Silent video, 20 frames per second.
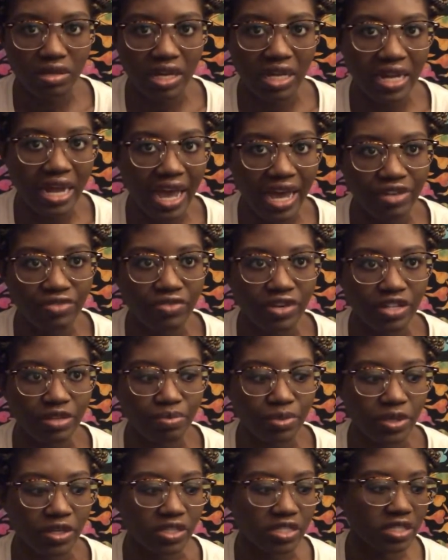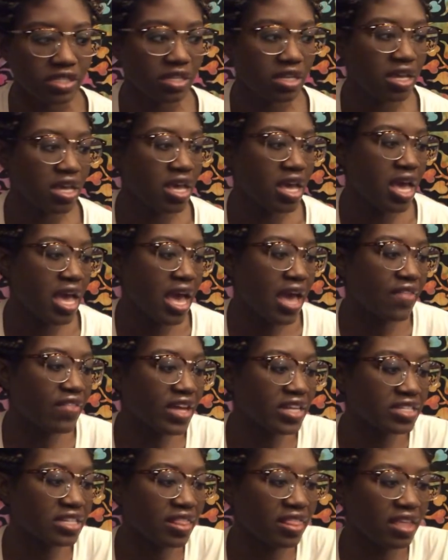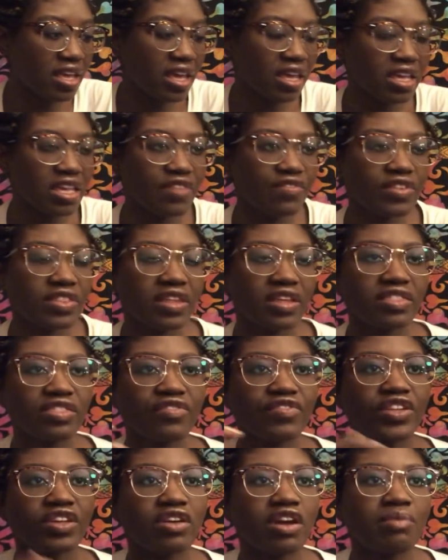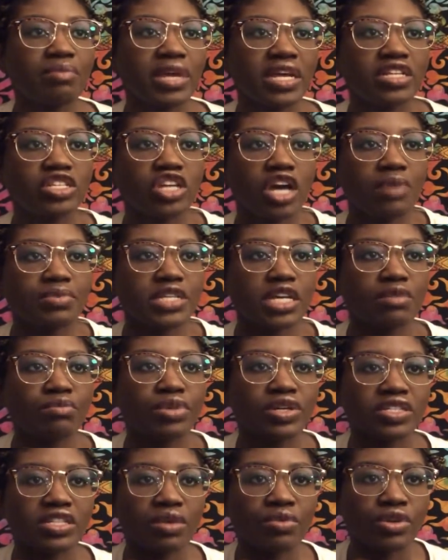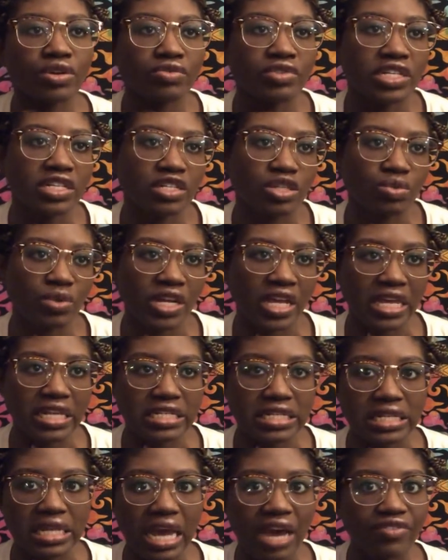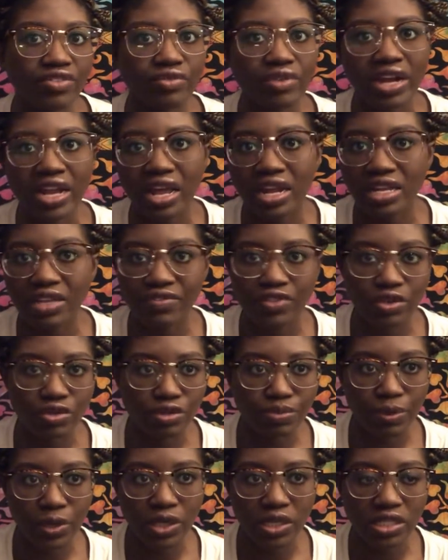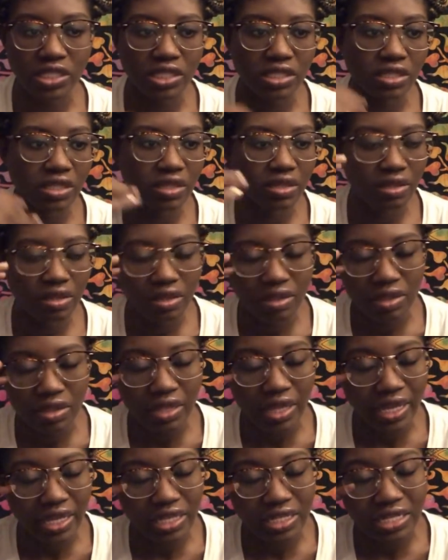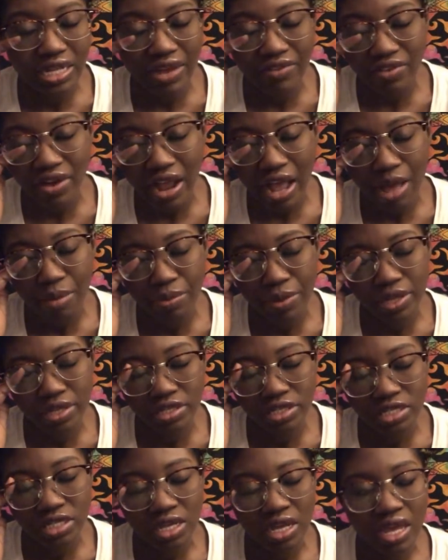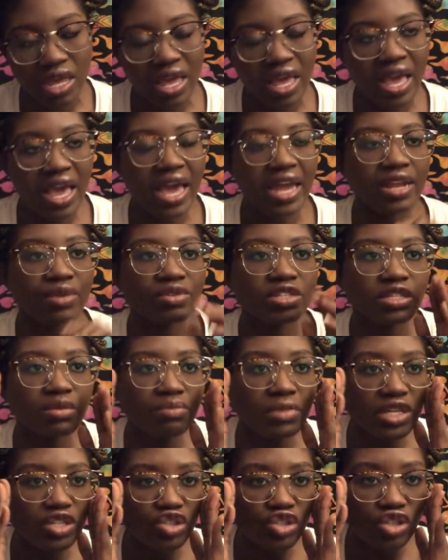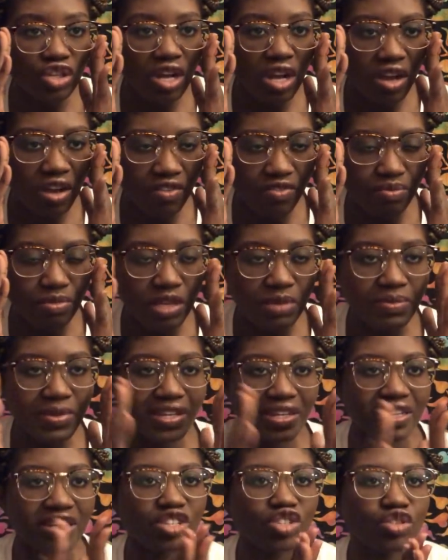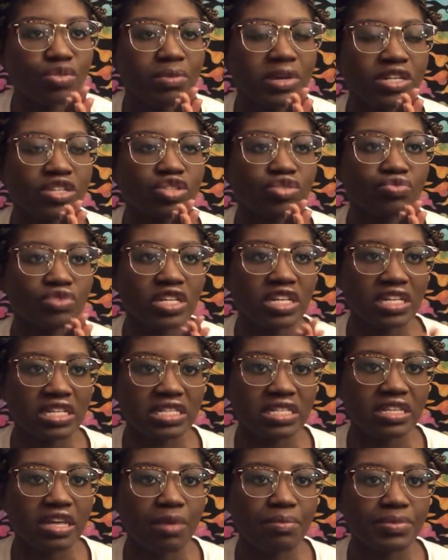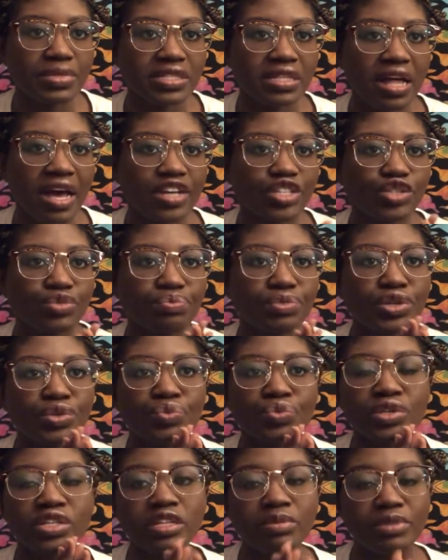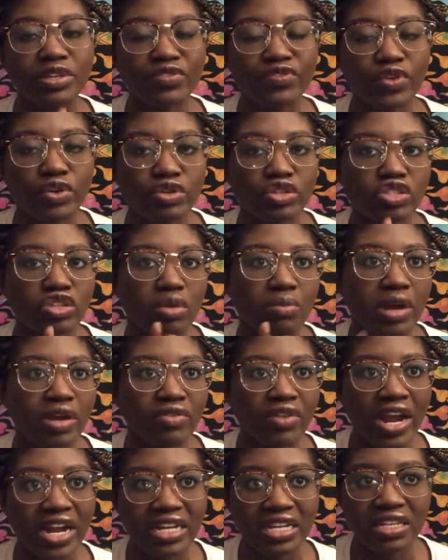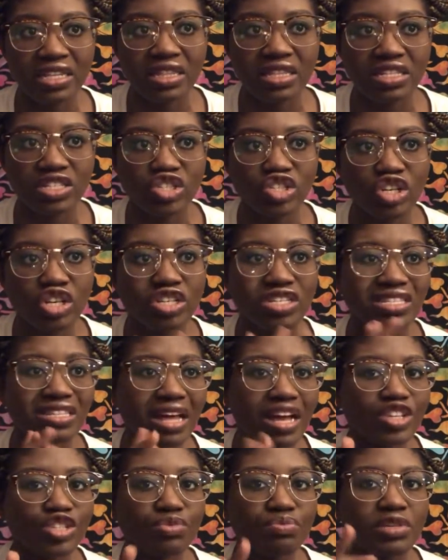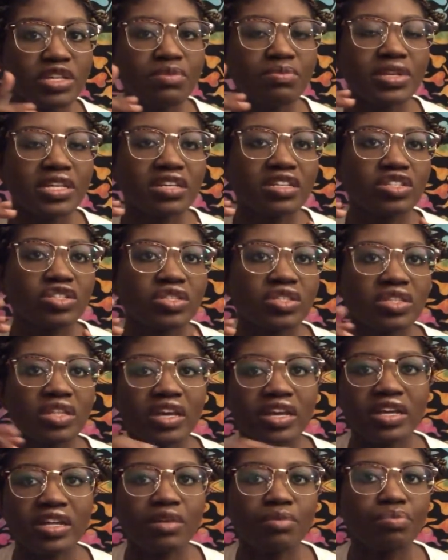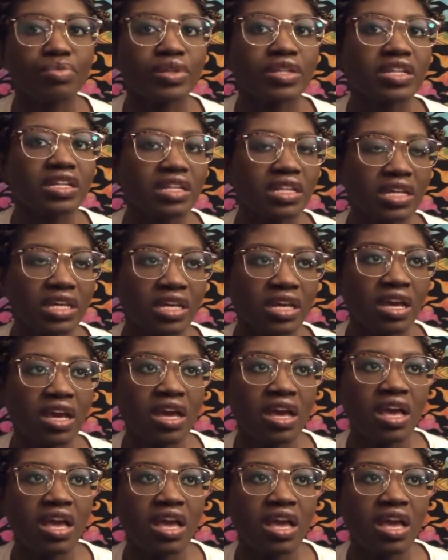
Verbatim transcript: and I hadn't read the books. And that's the thing, even like the video I made, top 10 books I want to read in 2018, haven't read any of those books like it never happened. And it was a mixture of me being in a tremendous reading slump slash me really being focused on my writing in this year slash me being like completely